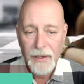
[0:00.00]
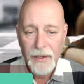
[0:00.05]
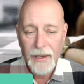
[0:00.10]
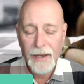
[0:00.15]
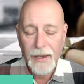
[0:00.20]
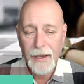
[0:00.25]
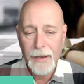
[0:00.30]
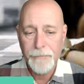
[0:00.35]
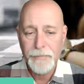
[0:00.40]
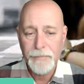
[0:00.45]

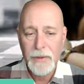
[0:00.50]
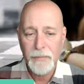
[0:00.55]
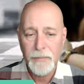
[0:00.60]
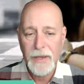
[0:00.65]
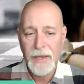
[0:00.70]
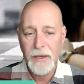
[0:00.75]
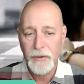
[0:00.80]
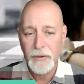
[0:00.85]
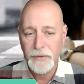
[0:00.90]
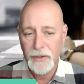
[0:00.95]

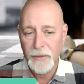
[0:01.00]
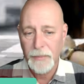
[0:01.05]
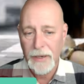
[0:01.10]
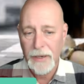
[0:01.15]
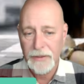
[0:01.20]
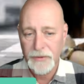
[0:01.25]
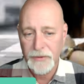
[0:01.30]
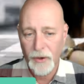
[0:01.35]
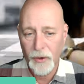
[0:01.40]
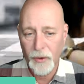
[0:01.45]
Being on the
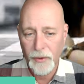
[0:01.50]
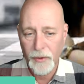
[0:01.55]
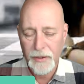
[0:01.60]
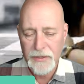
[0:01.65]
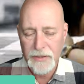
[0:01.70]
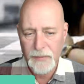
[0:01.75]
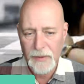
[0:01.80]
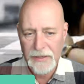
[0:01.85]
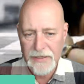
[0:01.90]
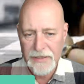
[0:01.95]
Padron,
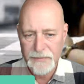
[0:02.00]
as well